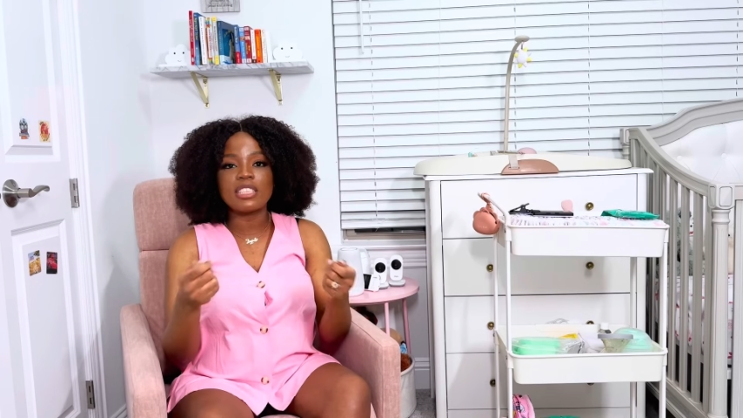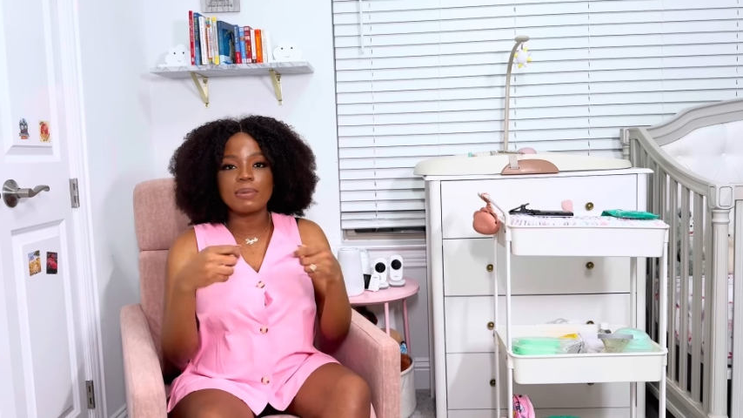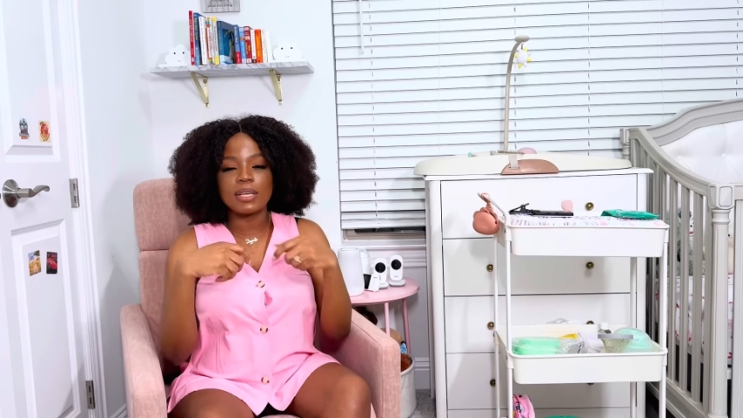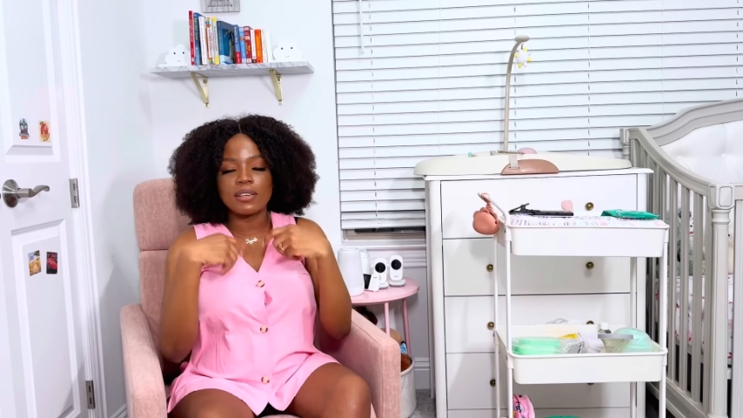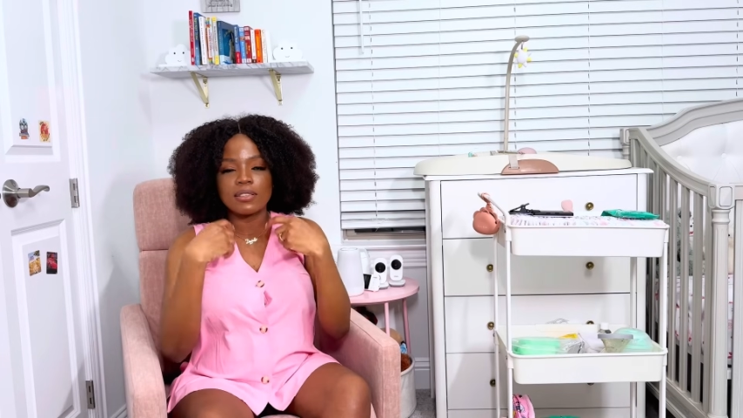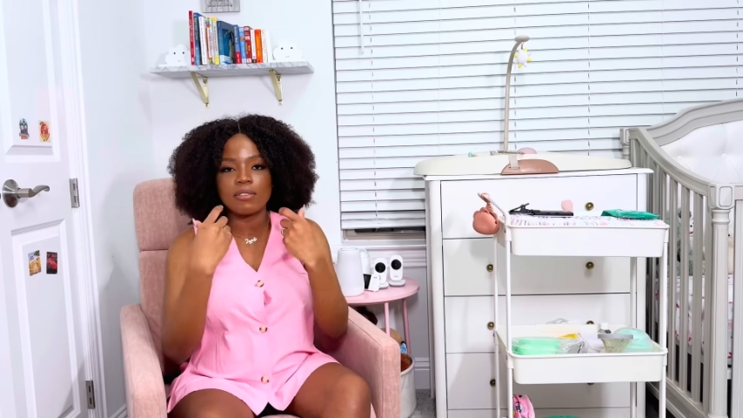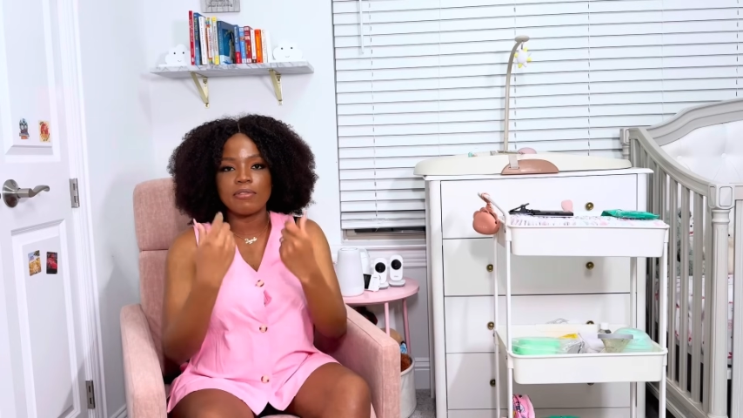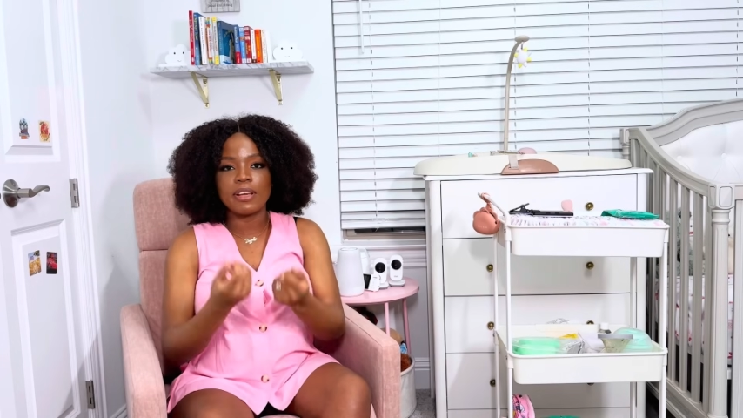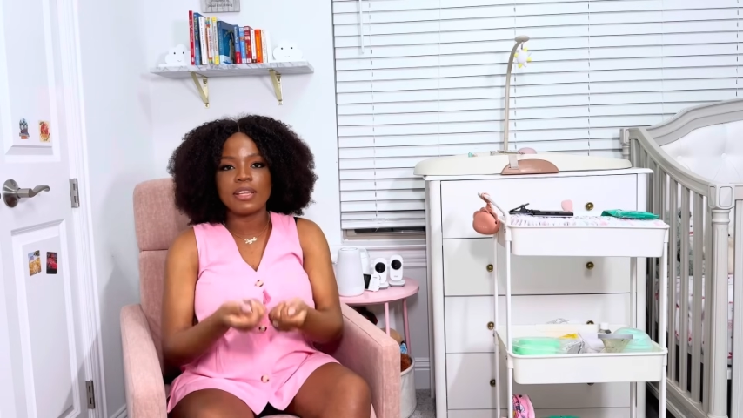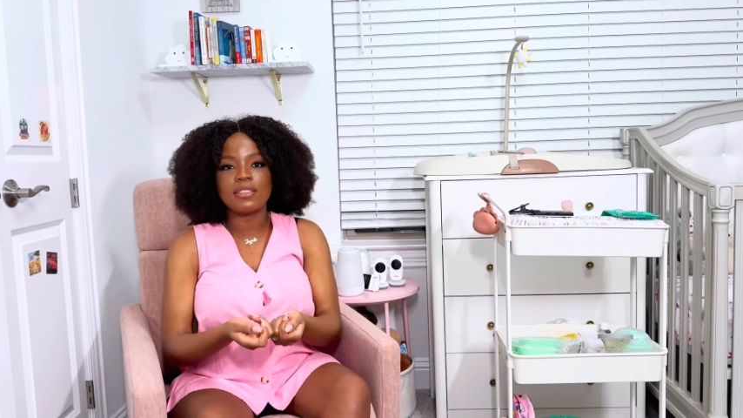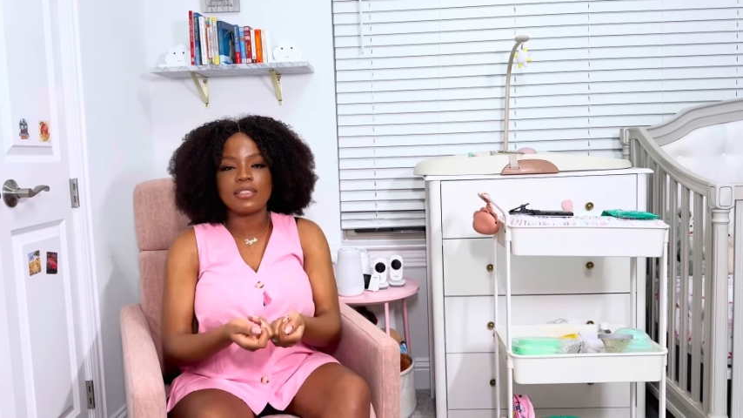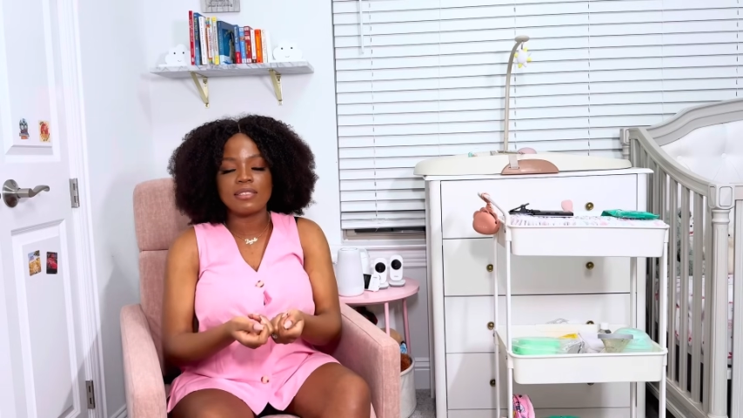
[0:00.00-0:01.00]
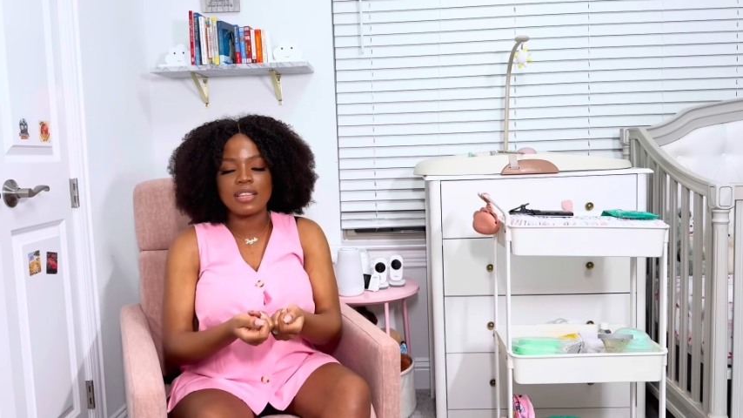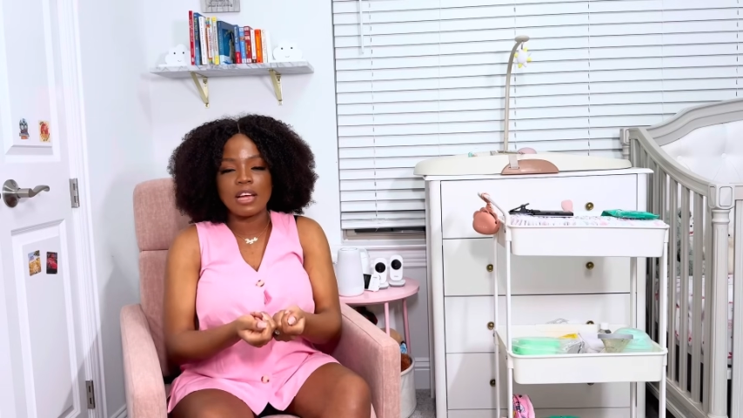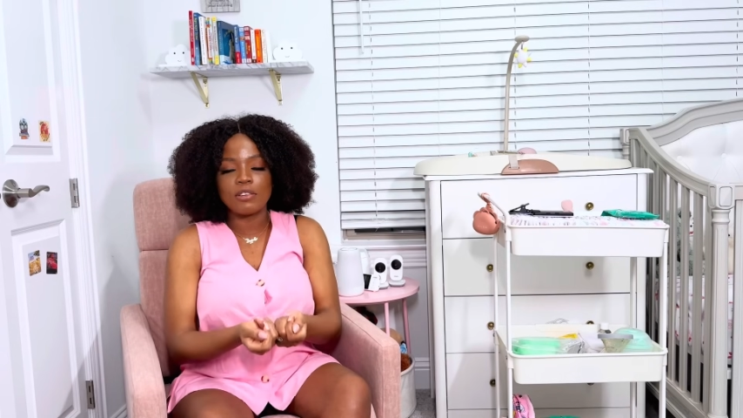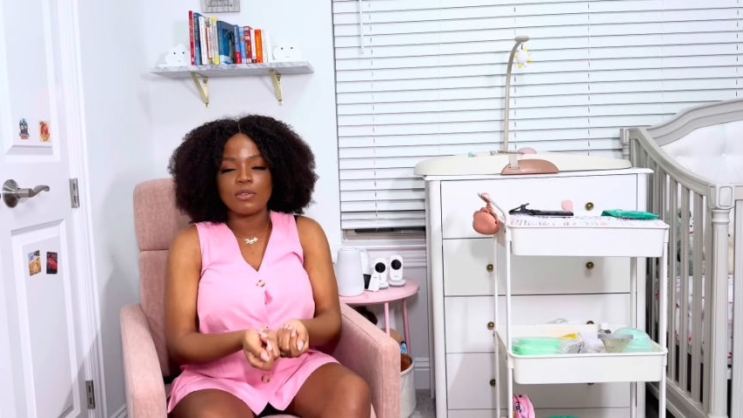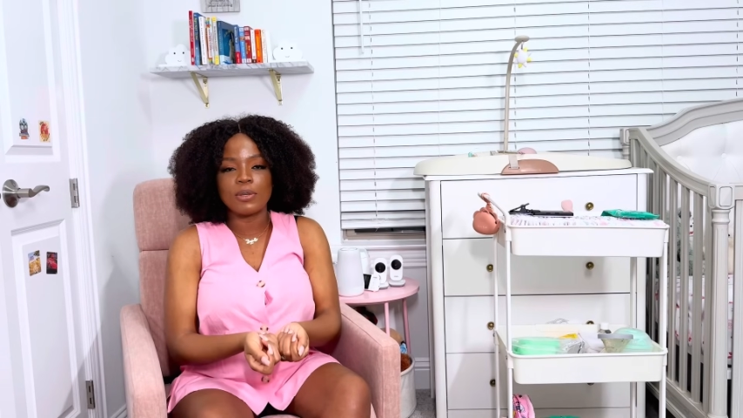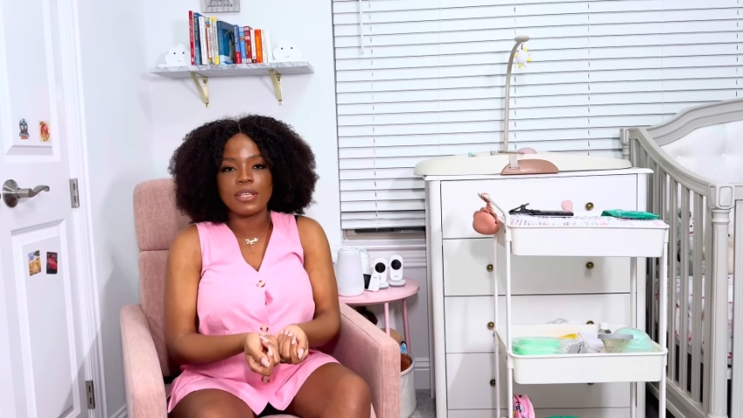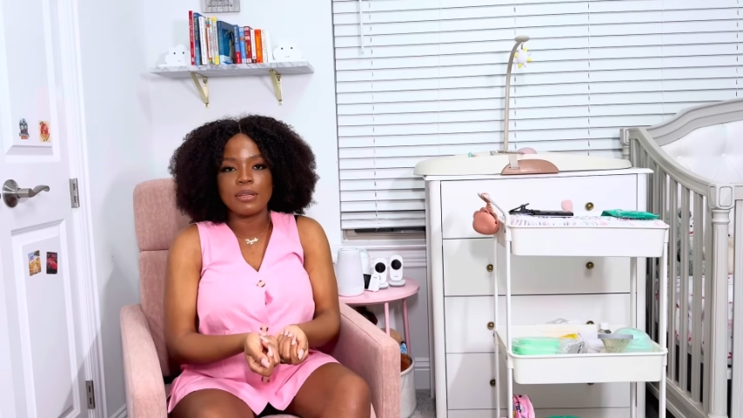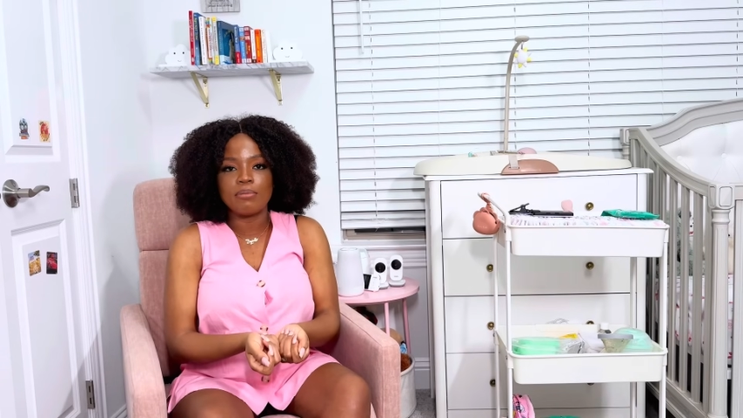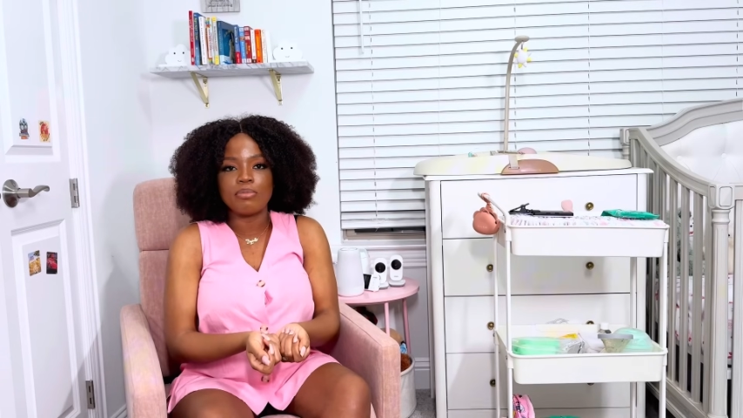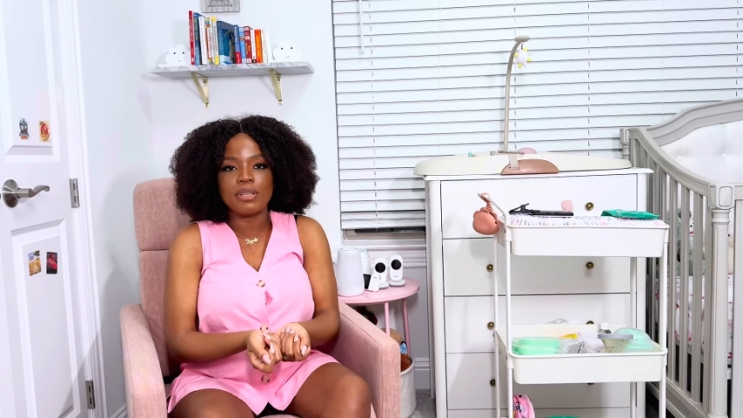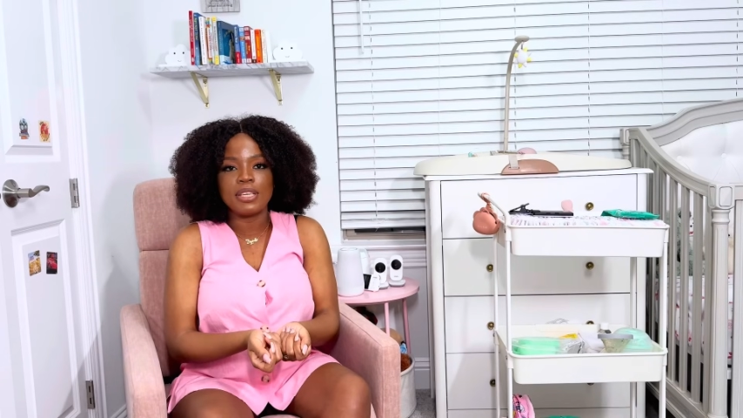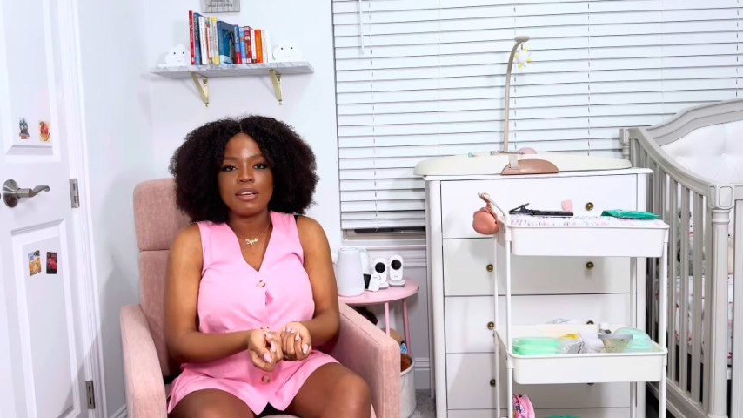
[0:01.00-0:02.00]
because the vent is now doing the
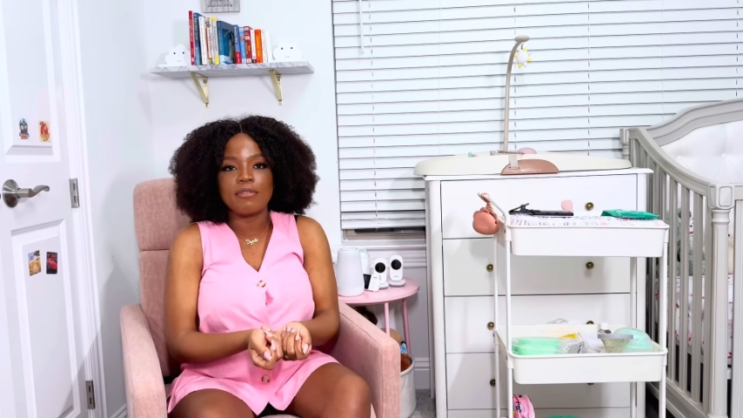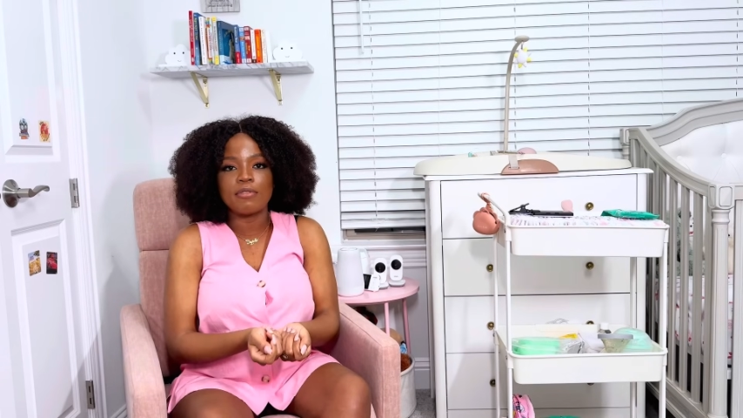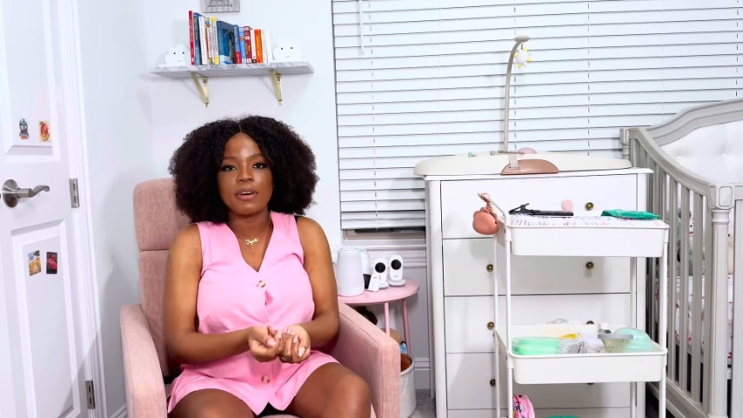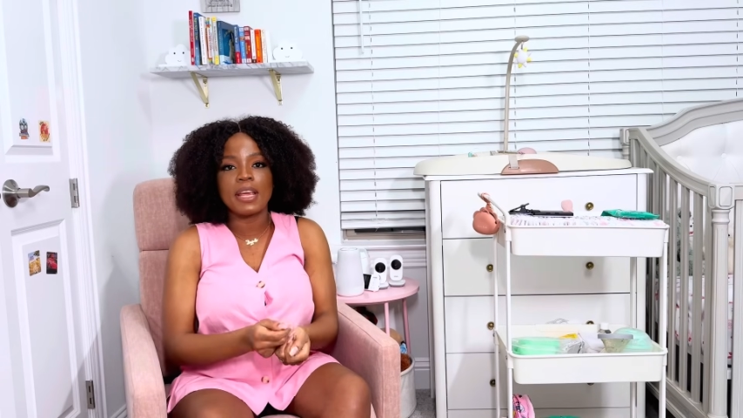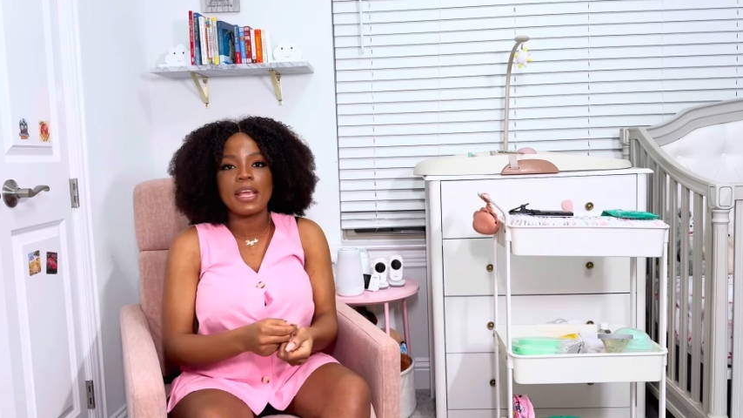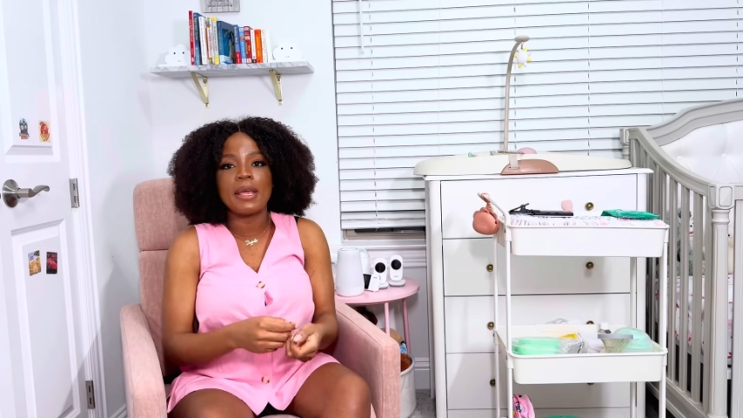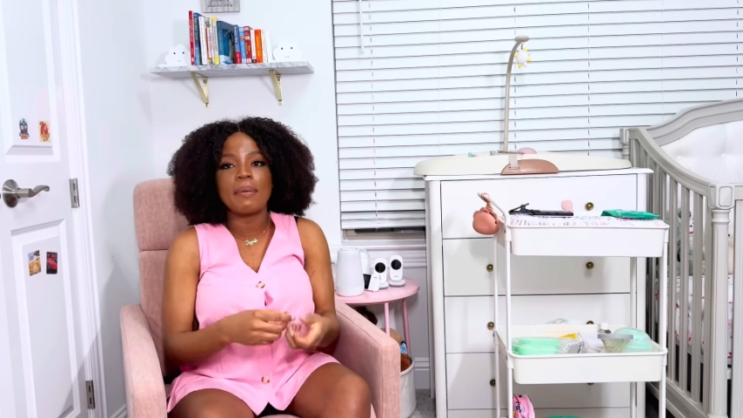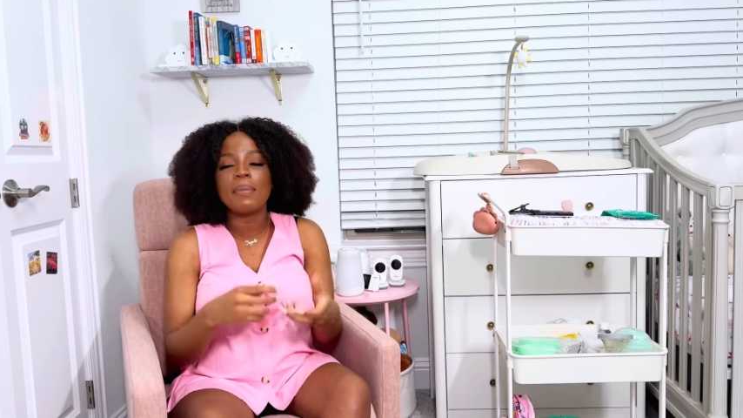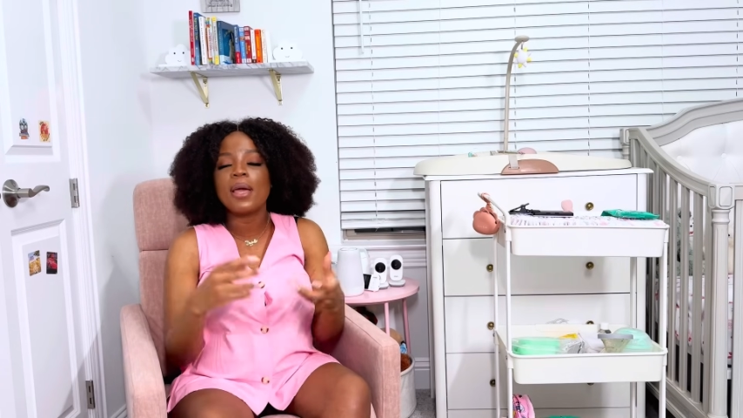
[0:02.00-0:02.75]
breathing for him.